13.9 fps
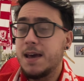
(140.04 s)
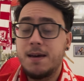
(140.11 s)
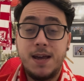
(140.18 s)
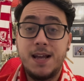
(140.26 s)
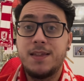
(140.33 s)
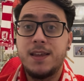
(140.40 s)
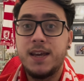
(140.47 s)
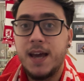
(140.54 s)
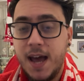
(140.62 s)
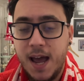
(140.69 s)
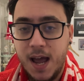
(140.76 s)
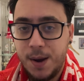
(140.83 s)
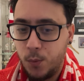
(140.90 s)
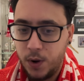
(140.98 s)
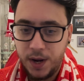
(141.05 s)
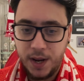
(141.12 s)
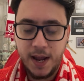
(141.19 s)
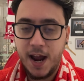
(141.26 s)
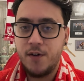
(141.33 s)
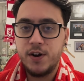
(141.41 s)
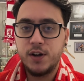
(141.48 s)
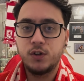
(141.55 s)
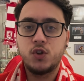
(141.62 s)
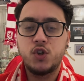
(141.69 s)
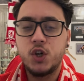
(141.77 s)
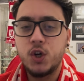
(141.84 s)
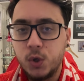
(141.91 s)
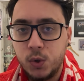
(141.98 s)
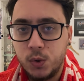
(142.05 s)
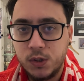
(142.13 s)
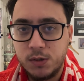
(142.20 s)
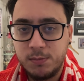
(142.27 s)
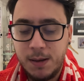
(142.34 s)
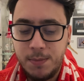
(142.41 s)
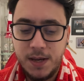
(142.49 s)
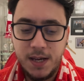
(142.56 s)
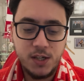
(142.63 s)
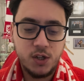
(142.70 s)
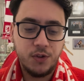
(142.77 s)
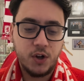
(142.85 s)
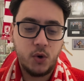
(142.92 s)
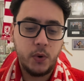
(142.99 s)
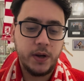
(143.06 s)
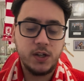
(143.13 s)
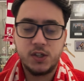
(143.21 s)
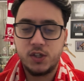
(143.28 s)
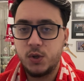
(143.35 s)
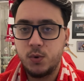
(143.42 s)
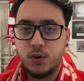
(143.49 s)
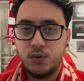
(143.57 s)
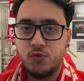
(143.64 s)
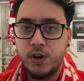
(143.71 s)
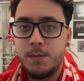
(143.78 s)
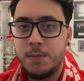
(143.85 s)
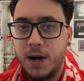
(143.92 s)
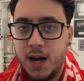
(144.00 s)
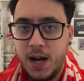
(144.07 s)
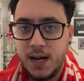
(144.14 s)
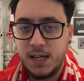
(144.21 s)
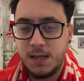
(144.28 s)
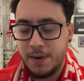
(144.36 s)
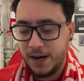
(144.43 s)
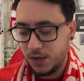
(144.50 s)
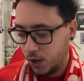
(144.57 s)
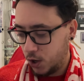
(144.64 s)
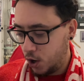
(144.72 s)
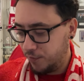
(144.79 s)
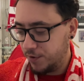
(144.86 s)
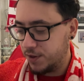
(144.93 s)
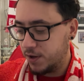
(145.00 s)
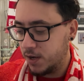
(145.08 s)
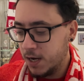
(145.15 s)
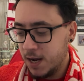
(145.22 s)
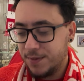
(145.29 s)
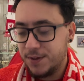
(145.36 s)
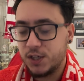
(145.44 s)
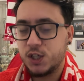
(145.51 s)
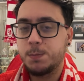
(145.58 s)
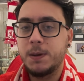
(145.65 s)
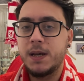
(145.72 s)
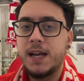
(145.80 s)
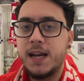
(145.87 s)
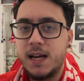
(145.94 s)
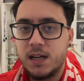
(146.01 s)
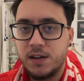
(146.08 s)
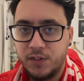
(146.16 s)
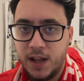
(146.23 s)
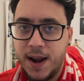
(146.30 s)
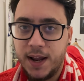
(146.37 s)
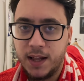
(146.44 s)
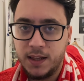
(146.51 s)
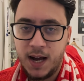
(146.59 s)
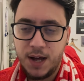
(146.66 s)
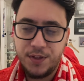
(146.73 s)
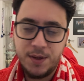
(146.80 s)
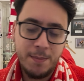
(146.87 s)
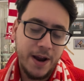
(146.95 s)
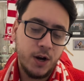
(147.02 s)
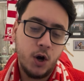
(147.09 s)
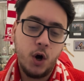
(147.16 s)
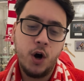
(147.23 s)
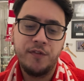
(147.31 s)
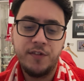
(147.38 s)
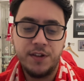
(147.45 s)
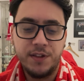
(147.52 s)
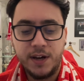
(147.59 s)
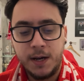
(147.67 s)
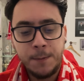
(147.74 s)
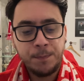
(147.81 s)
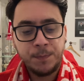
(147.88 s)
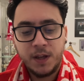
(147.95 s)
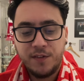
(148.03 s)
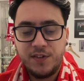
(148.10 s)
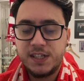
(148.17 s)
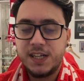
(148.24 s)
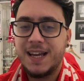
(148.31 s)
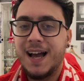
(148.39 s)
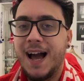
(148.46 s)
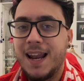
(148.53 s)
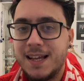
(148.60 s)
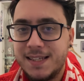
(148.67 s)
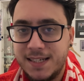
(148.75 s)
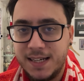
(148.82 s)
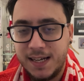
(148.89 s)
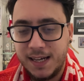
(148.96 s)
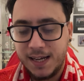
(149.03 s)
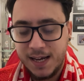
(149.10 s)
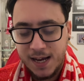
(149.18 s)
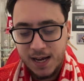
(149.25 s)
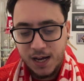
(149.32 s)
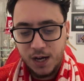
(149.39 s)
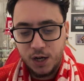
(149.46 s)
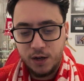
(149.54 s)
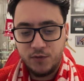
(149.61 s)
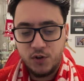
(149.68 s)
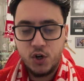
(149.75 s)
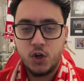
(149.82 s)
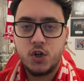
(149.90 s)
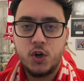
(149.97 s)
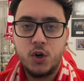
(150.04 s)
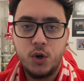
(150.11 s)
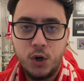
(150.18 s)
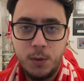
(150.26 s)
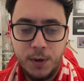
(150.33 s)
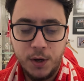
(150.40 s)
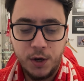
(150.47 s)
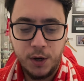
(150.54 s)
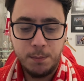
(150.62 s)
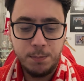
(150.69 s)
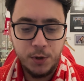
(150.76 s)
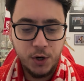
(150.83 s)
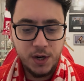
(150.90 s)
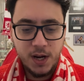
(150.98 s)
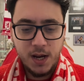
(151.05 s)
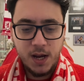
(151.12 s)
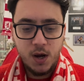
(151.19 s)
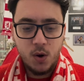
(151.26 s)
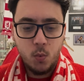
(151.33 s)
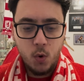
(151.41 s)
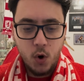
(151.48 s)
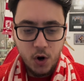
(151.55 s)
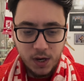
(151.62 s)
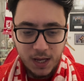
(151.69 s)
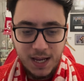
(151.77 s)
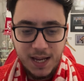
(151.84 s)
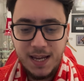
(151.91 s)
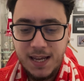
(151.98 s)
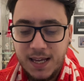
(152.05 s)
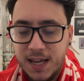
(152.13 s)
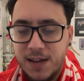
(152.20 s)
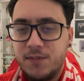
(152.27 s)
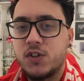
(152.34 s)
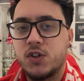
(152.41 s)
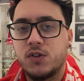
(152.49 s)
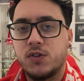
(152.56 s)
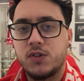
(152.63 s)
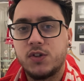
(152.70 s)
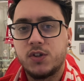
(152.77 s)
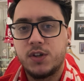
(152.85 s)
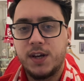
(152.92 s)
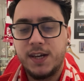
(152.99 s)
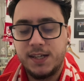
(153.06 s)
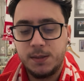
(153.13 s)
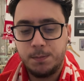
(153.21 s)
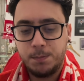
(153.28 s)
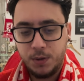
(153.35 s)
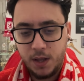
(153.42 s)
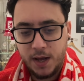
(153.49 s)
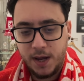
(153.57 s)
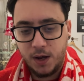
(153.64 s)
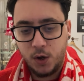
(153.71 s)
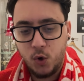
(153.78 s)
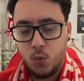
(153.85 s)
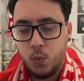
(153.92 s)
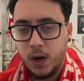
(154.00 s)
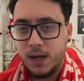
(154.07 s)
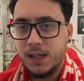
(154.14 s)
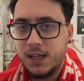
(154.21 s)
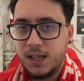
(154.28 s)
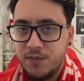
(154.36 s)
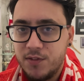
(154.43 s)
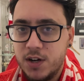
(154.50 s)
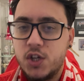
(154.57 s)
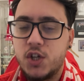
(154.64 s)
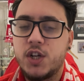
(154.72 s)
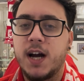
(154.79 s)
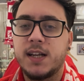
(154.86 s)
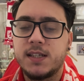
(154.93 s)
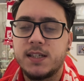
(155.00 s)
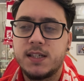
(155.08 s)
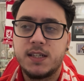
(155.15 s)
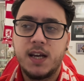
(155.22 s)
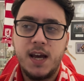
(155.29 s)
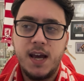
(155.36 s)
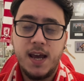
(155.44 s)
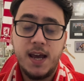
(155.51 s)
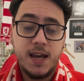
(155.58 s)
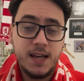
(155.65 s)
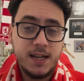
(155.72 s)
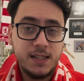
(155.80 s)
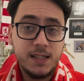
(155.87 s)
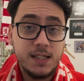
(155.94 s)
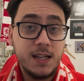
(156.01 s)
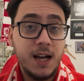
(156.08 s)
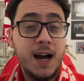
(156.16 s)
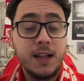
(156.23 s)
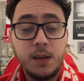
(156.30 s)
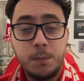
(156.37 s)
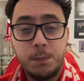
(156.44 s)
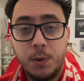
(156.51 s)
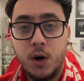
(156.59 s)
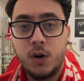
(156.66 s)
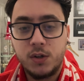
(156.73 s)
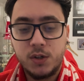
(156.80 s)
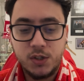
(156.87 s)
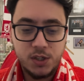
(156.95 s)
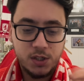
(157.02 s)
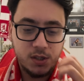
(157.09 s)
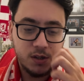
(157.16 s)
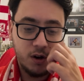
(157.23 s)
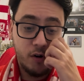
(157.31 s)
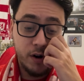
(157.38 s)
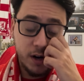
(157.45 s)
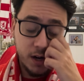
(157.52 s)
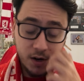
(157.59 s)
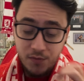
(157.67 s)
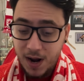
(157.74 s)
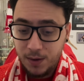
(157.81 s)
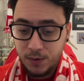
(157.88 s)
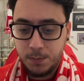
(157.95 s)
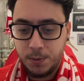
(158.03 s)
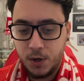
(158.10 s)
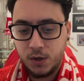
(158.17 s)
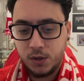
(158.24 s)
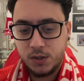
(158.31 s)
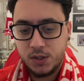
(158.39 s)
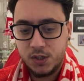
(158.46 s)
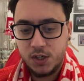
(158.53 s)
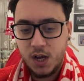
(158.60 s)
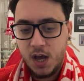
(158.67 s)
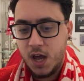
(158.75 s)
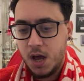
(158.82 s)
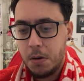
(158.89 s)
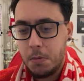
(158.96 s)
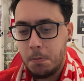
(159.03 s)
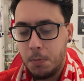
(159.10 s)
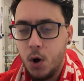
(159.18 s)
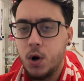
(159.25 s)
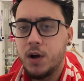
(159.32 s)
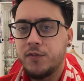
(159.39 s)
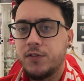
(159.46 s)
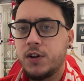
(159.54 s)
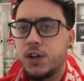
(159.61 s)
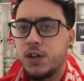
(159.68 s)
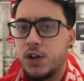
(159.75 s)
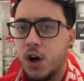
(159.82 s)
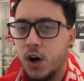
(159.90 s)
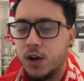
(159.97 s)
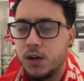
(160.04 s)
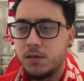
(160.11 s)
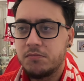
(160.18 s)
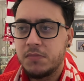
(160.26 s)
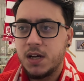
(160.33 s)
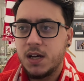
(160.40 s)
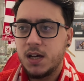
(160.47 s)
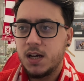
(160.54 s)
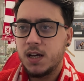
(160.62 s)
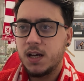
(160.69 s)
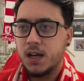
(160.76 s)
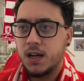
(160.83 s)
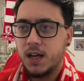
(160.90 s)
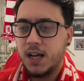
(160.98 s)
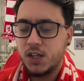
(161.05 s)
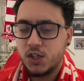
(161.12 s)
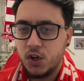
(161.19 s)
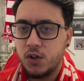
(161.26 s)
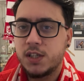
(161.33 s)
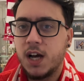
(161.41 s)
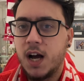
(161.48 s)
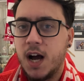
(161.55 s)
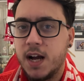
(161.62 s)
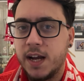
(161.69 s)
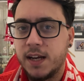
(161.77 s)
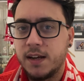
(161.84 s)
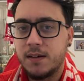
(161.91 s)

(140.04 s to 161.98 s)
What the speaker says: in the air, winning aerial duels. Maybe he's not the quickest who could run in behind. He might not offer the speed of Latilaf. He might not offer the physicality of Josh Coburn. But what he gives us is a player who, when given a chance inside the box or in and around the box, more often than not, it's on target.